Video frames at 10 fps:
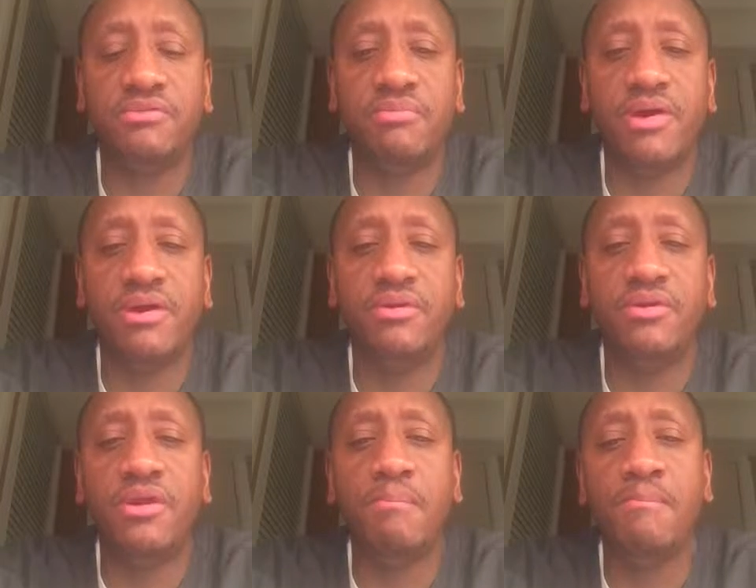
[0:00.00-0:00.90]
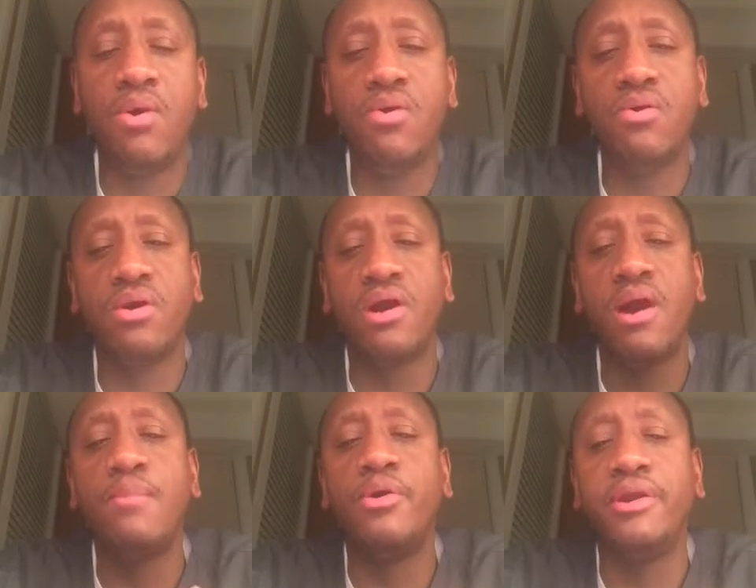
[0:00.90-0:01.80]
but the more
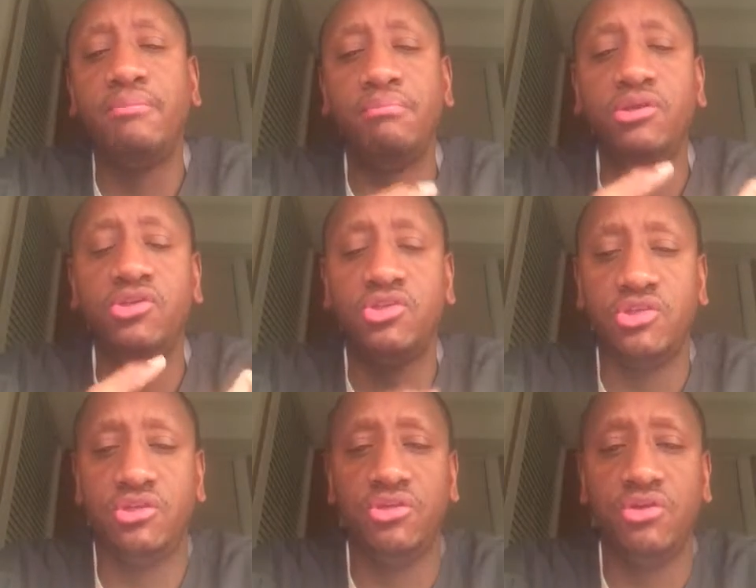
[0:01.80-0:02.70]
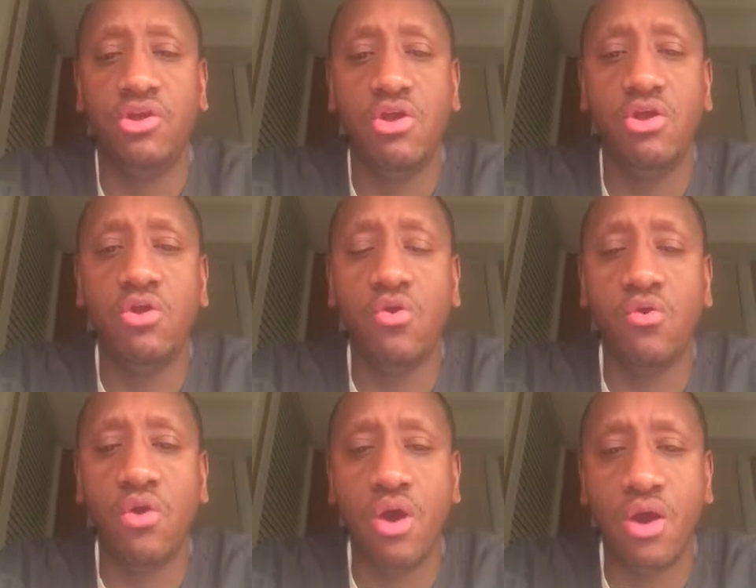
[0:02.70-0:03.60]
carbon emission
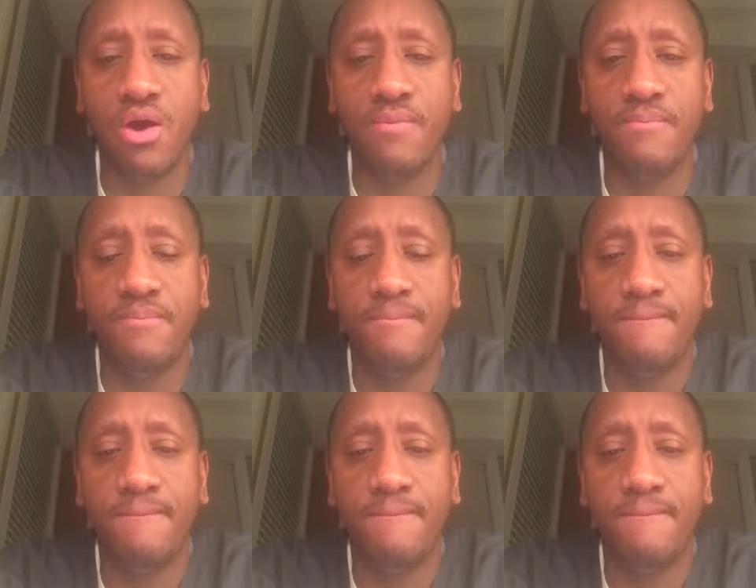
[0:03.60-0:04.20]
go up,